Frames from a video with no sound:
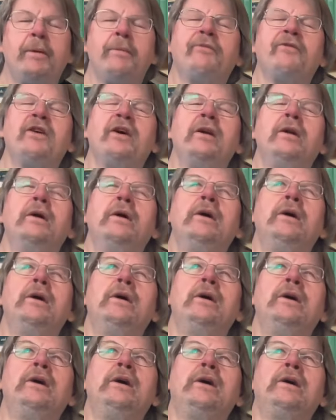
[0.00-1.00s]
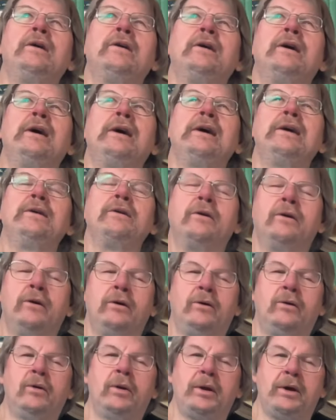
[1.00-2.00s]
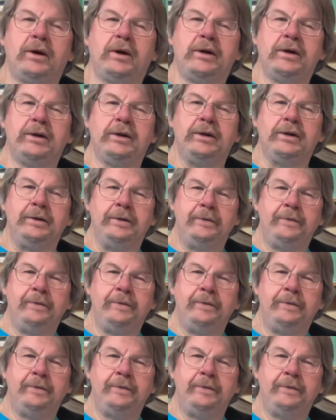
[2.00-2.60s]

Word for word: I'm saying, all right, hold on.